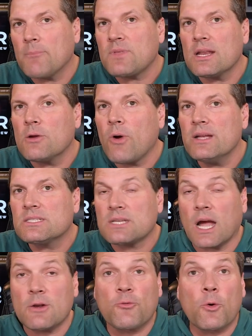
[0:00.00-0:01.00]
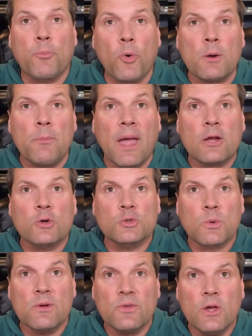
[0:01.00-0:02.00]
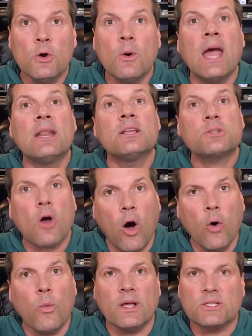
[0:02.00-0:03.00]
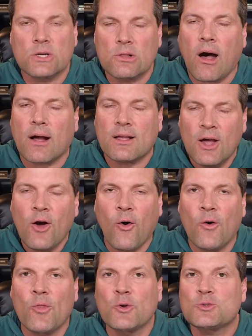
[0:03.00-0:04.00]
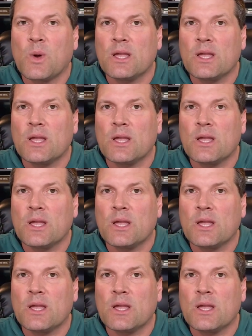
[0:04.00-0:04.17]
I'm Donnie RightSide for Bookmakers Review. And as always, good luck on those